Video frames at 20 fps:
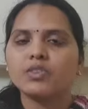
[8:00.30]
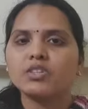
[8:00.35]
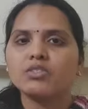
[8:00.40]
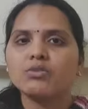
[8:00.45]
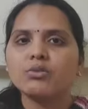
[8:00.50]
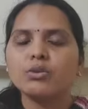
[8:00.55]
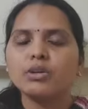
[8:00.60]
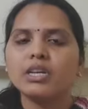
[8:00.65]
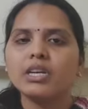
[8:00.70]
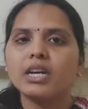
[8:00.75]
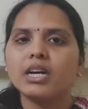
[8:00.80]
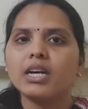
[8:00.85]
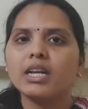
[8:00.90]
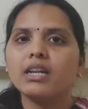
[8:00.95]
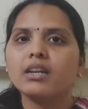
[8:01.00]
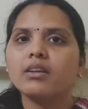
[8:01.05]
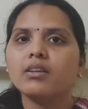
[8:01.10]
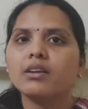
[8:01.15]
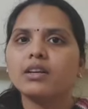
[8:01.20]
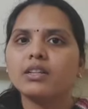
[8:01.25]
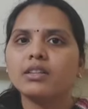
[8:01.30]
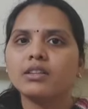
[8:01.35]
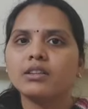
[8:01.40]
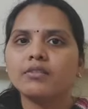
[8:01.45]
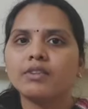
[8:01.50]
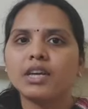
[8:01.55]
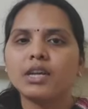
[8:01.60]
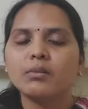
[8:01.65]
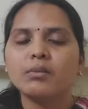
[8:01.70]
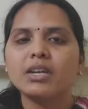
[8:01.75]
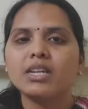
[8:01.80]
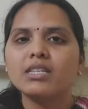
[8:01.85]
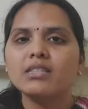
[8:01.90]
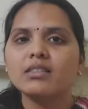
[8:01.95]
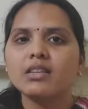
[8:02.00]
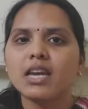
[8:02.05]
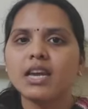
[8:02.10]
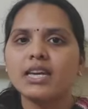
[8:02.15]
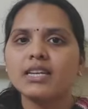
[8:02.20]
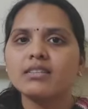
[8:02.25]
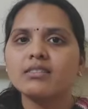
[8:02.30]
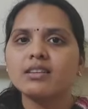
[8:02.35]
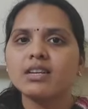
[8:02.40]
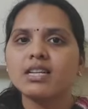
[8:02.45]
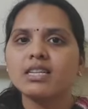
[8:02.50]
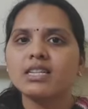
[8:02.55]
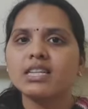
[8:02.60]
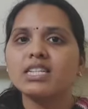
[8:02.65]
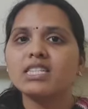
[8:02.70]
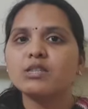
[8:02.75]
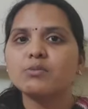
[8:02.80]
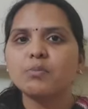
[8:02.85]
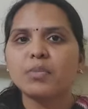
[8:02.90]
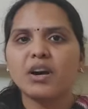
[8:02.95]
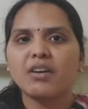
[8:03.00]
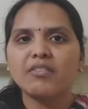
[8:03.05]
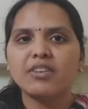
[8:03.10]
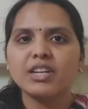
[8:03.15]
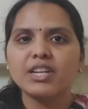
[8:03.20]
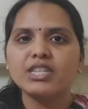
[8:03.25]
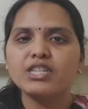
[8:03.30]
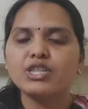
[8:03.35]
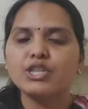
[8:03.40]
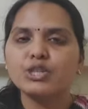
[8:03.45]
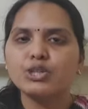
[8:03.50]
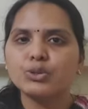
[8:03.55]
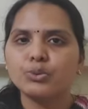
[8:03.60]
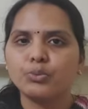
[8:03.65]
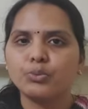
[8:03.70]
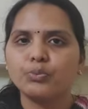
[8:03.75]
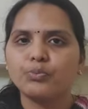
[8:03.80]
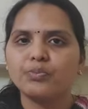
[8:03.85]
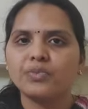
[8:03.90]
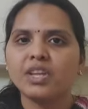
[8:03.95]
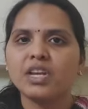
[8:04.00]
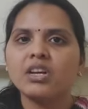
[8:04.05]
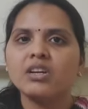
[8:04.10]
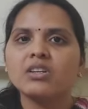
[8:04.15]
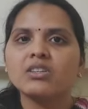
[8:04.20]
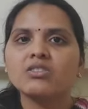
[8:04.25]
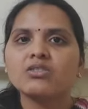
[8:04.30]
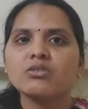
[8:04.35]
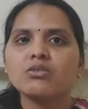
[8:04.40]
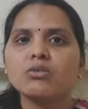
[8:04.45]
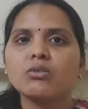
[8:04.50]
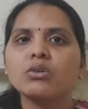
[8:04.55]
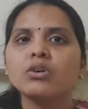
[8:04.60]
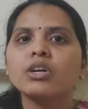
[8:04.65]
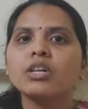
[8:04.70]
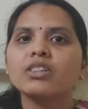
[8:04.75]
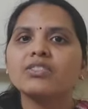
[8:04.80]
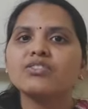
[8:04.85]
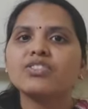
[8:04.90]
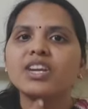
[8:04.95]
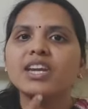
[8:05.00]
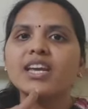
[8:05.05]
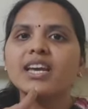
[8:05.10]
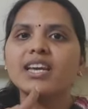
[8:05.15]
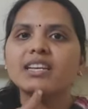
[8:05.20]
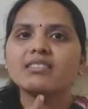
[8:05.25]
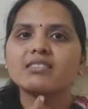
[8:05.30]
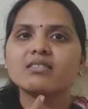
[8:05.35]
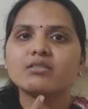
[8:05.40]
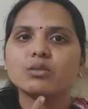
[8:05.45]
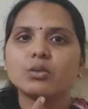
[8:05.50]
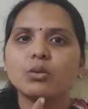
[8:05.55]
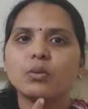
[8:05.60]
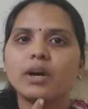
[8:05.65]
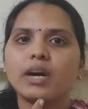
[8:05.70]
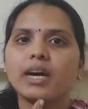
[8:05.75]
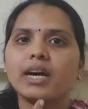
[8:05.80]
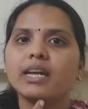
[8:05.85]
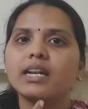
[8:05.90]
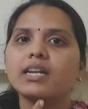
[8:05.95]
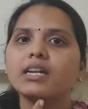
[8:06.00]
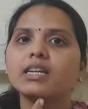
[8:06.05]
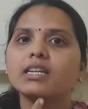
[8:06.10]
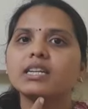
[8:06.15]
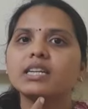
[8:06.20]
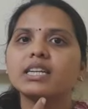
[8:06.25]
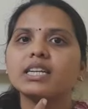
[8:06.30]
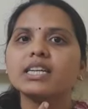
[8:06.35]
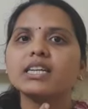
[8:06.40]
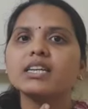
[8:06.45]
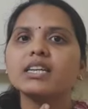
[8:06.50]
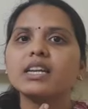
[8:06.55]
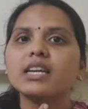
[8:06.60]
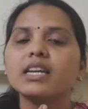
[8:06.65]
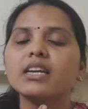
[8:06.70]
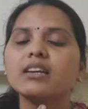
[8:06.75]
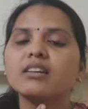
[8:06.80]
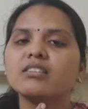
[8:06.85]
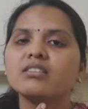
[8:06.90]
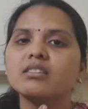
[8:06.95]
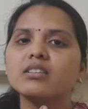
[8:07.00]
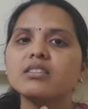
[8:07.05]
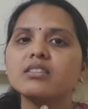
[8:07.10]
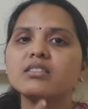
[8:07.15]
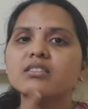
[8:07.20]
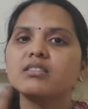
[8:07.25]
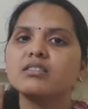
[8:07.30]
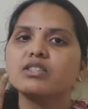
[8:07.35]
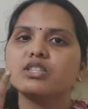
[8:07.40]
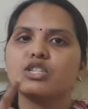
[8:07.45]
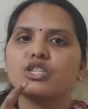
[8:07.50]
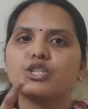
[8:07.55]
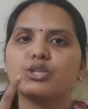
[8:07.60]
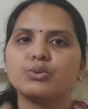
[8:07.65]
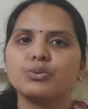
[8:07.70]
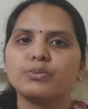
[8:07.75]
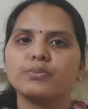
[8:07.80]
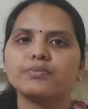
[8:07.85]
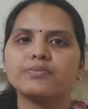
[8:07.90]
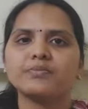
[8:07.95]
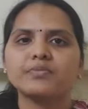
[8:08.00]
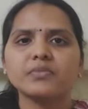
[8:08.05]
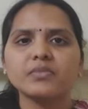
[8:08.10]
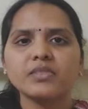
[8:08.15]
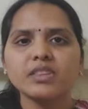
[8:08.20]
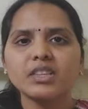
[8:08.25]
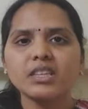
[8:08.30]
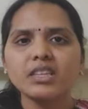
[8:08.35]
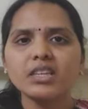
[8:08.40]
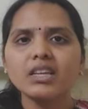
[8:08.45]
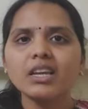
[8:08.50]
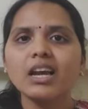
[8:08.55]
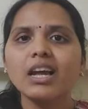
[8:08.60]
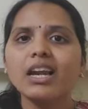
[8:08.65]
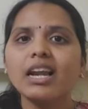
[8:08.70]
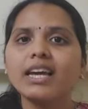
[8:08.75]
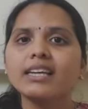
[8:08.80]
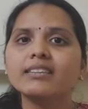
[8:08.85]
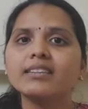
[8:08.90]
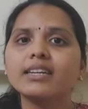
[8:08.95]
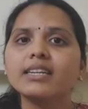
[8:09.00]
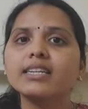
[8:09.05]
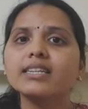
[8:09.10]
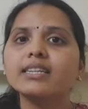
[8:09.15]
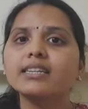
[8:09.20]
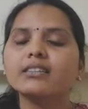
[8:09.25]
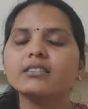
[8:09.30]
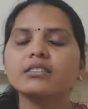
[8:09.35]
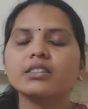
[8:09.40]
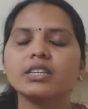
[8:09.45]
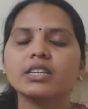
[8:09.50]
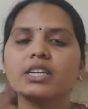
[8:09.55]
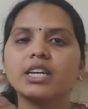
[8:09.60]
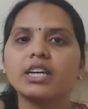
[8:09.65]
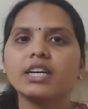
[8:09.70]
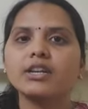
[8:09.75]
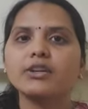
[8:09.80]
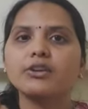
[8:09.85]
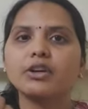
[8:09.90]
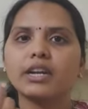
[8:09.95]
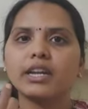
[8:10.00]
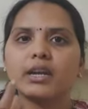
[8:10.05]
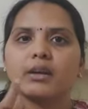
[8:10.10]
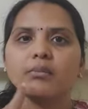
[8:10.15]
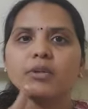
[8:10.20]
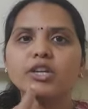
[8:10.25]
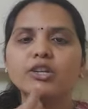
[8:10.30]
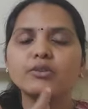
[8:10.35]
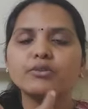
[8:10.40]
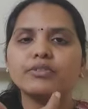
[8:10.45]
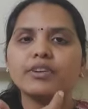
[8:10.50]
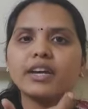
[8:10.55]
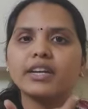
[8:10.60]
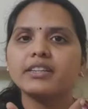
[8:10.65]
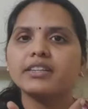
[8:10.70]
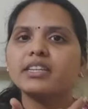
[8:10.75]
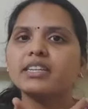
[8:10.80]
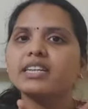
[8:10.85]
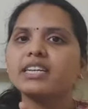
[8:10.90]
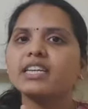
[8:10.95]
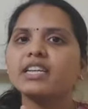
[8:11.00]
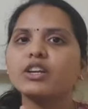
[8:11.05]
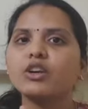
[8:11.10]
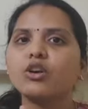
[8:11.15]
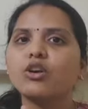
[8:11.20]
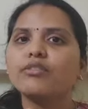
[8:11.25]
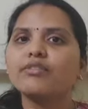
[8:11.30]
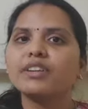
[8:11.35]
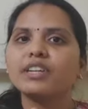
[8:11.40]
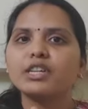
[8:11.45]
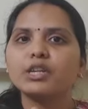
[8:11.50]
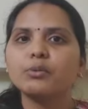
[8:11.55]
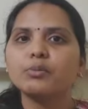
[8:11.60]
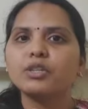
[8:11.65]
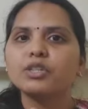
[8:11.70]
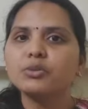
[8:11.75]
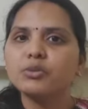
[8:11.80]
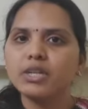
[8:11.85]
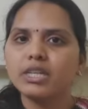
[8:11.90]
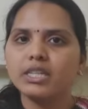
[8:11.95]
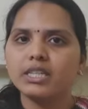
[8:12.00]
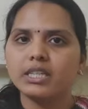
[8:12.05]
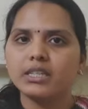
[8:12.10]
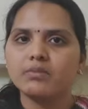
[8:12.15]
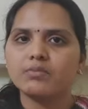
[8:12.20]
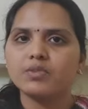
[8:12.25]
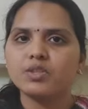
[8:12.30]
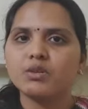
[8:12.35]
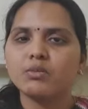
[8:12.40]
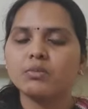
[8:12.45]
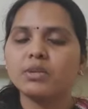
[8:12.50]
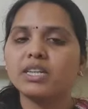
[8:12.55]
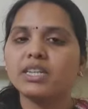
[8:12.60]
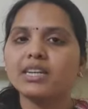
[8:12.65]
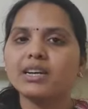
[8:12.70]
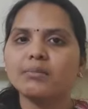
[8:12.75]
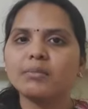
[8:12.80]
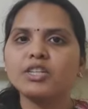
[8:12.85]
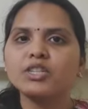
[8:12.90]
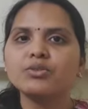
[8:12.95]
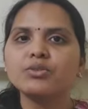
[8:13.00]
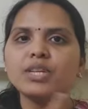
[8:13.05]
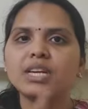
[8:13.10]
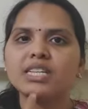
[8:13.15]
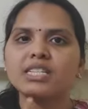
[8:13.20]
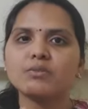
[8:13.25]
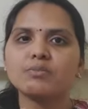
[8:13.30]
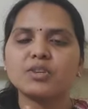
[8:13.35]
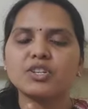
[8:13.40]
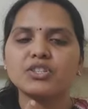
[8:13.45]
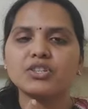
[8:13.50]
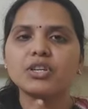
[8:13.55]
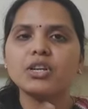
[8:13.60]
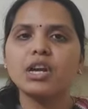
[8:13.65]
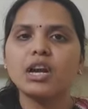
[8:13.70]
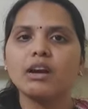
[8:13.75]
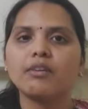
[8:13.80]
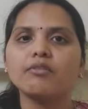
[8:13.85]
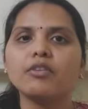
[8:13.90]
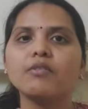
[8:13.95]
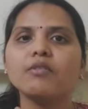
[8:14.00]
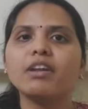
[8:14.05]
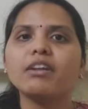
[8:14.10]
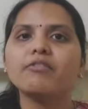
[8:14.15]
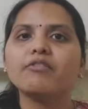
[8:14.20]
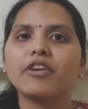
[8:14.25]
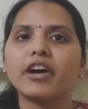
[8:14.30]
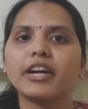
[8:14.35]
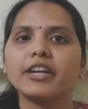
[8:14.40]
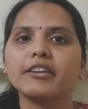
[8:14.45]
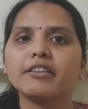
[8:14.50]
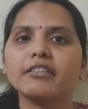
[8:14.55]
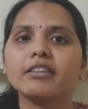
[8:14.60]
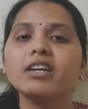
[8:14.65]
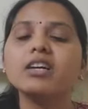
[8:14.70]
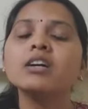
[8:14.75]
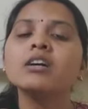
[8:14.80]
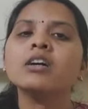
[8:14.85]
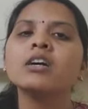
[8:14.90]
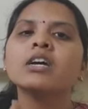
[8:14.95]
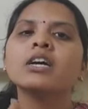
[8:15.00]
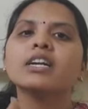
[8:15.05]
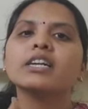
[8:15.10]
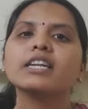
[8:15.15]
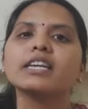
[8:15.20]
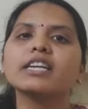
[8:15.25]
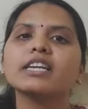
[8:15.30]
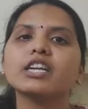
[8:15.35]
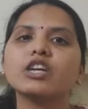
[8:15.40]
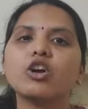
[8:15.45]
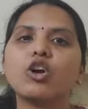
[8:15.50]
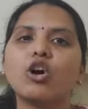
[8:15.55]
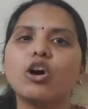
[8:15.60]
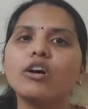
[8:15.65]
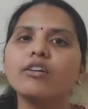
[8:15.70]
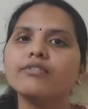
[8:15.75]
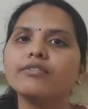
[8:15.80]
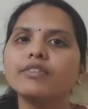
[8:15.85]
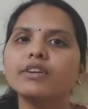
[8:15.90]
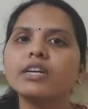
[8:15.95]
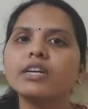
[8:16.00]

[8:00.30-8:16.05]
so here the variable is x and its power is 2. So 3x square degree is 2. Like that, here you are able to find the degree of individual terms. But coming to the expression, how we will find the degree of